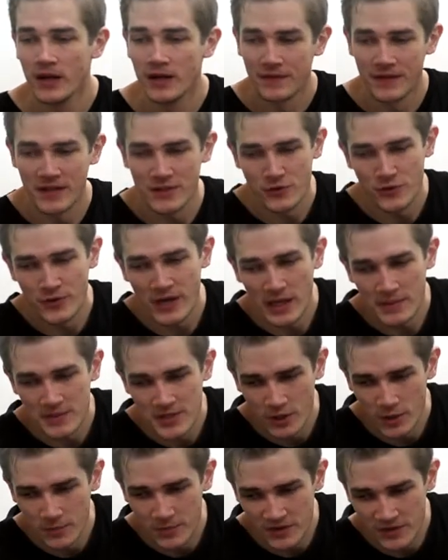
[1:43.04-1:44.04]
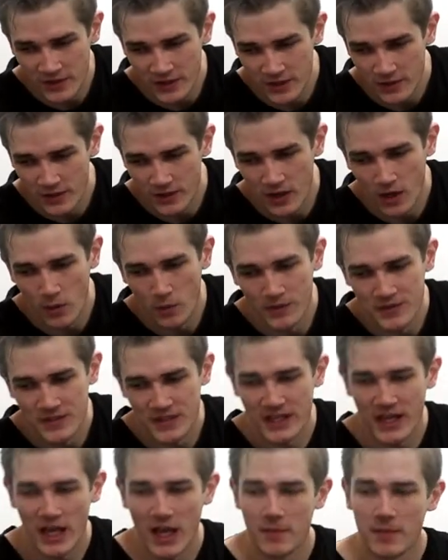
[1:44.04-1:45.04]
These two games here in particular are ones
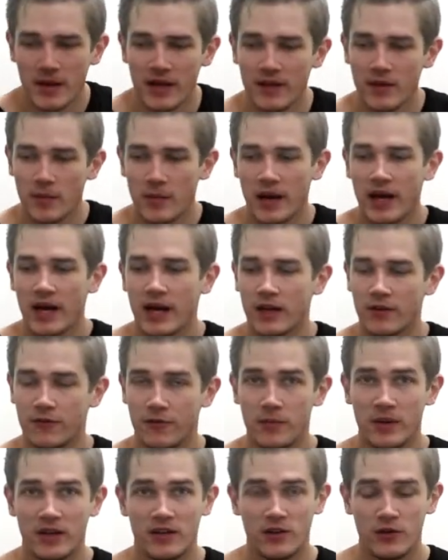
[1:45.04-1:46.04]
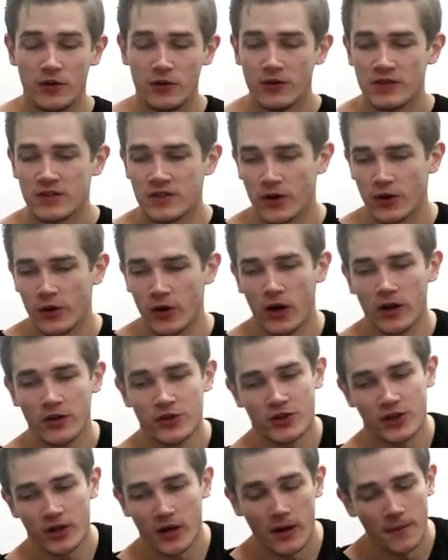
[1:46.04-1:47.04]
that came in the bag for me to use, so
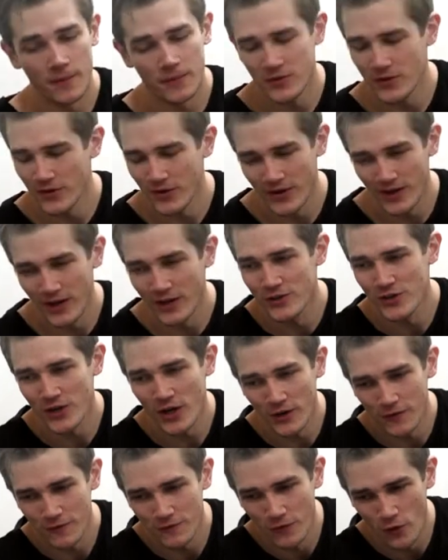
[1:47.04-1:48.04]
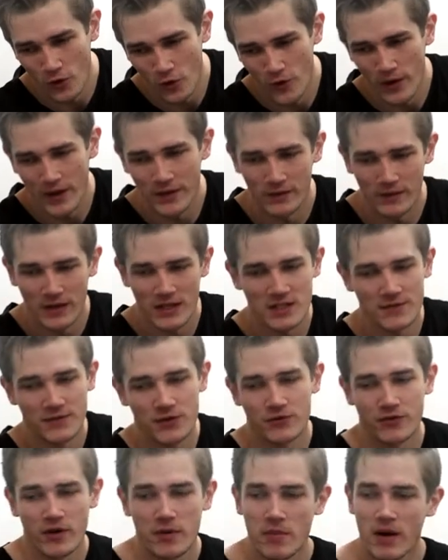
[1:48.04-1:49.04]
Uncharted 4 and The Last of
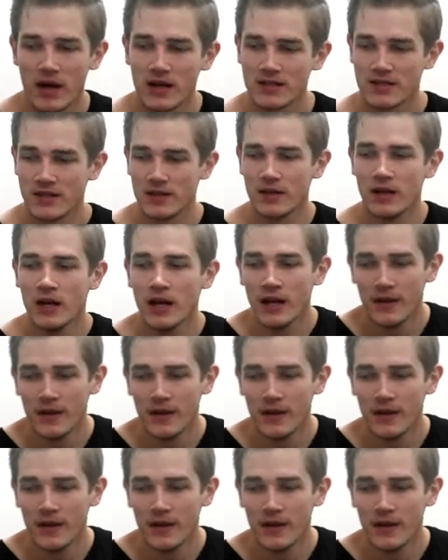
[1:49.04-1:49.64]
Us Remastered.